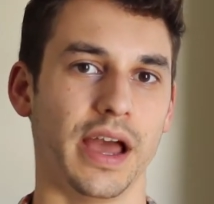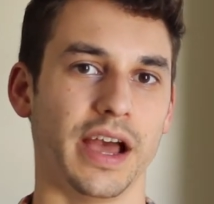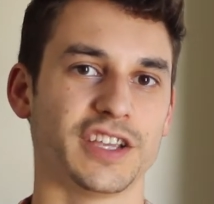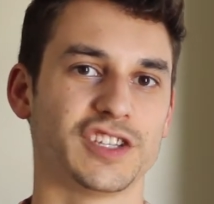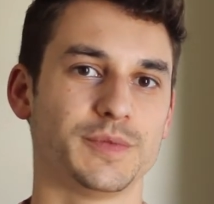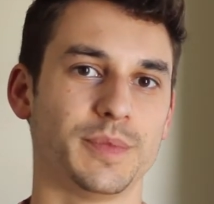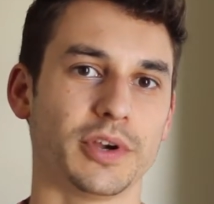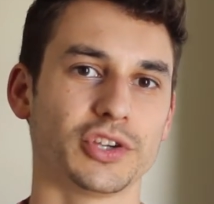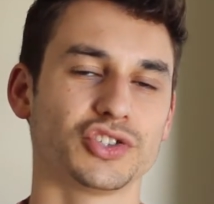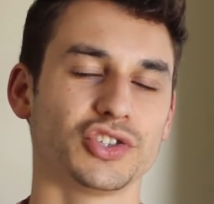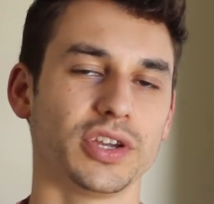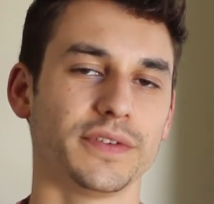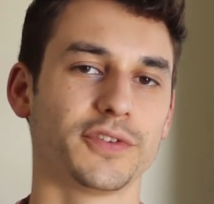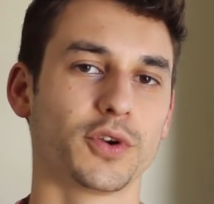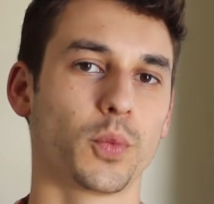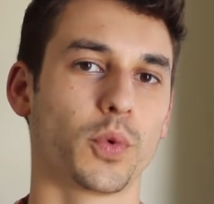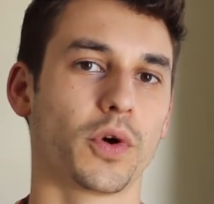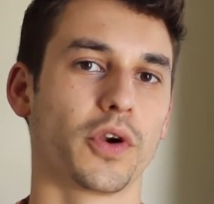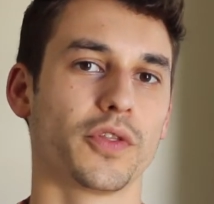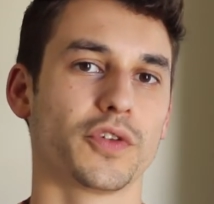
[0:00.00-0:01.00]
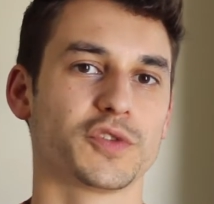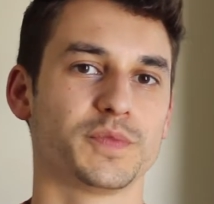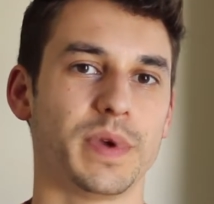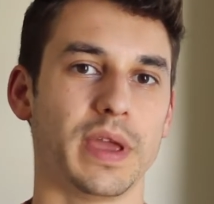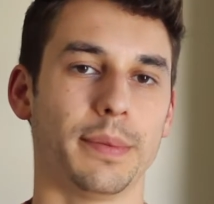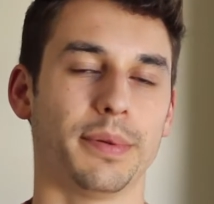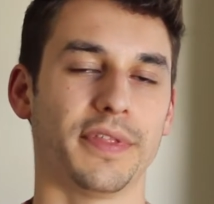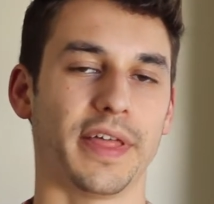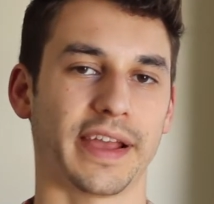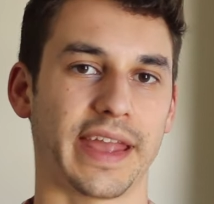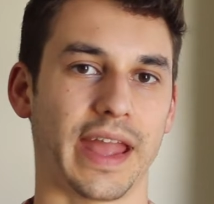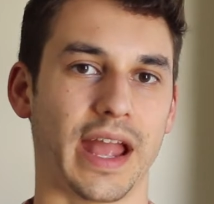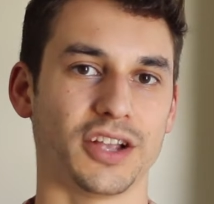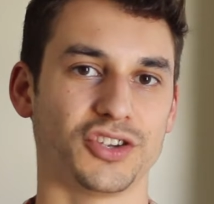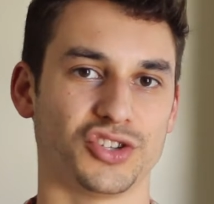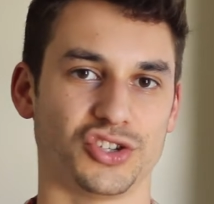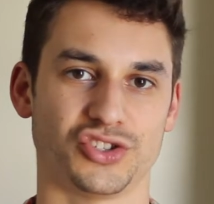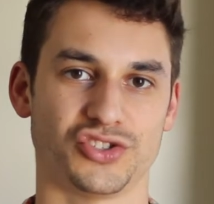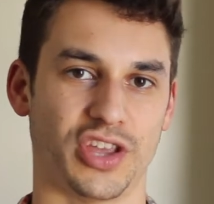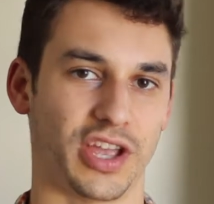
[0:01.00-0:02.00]
Especially if you're one of those people
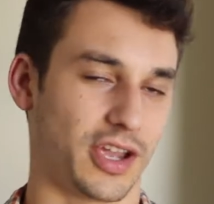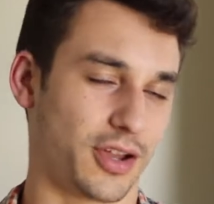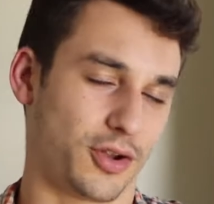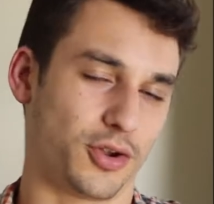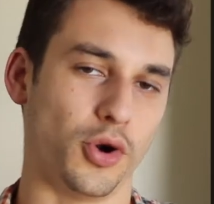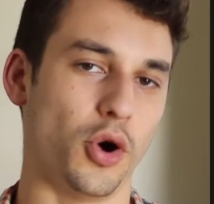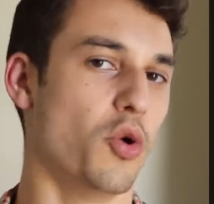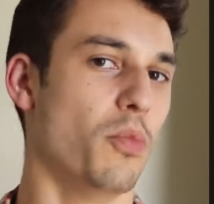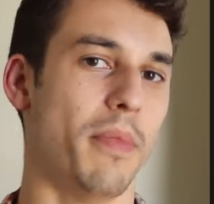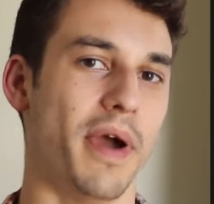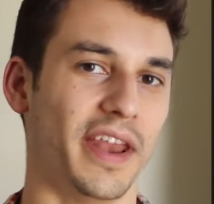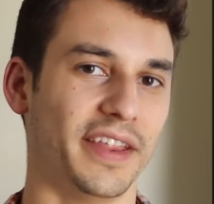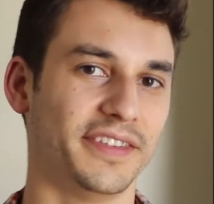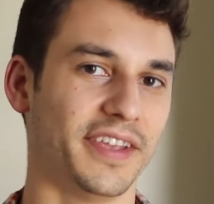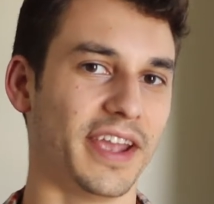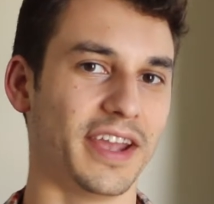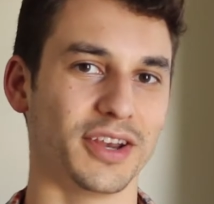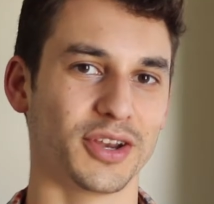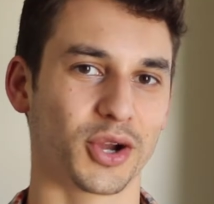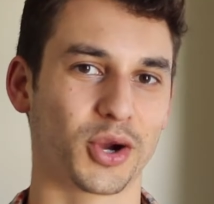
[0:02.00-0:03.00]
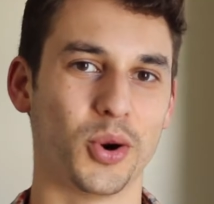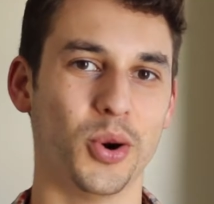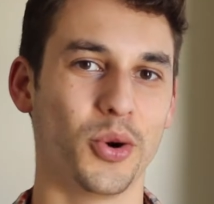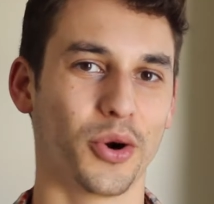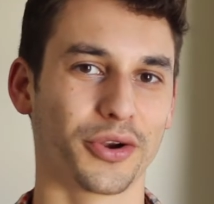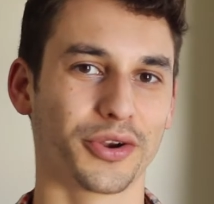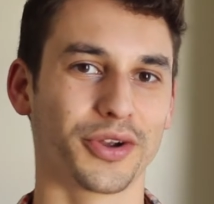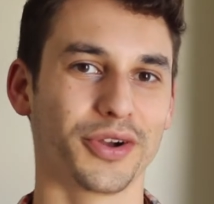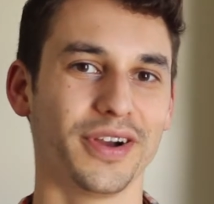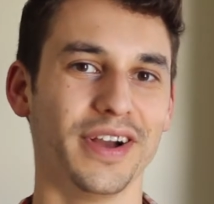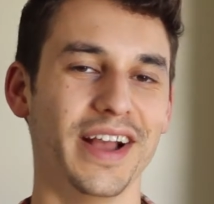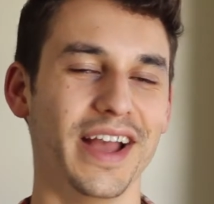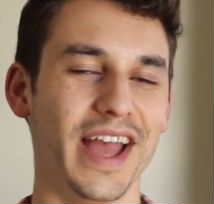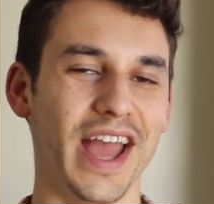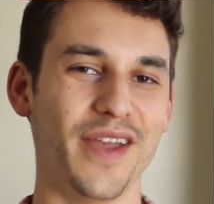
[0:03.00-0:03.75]
can't just like go meditate in a corner